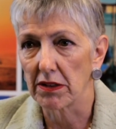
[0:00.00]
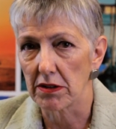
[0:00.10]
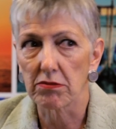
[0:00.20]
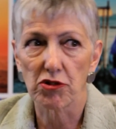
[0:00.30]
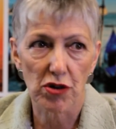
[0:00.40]

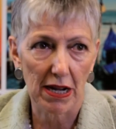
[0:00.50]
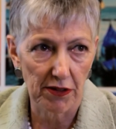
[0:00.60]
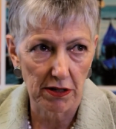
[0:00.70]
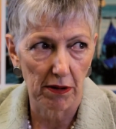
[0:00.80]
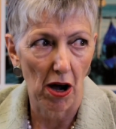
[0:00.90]

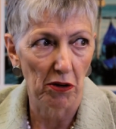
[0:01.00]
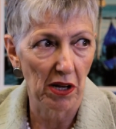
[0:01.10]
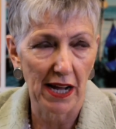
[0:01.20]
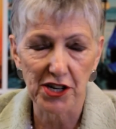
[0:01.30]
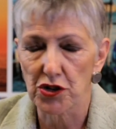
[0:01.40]
The
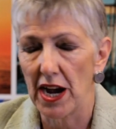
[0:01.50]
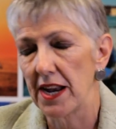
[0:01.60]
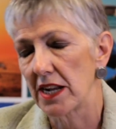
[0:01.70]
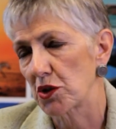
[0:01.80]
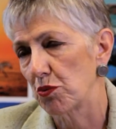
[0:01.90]
online
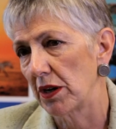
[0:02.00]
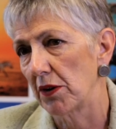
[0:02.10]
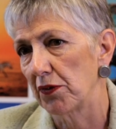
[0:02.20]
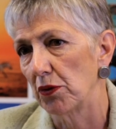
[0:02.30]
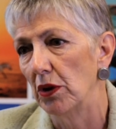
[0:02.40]
training is
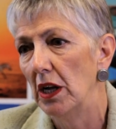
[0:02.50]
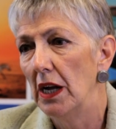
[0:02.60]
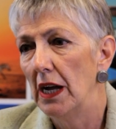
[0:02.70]
wonderful.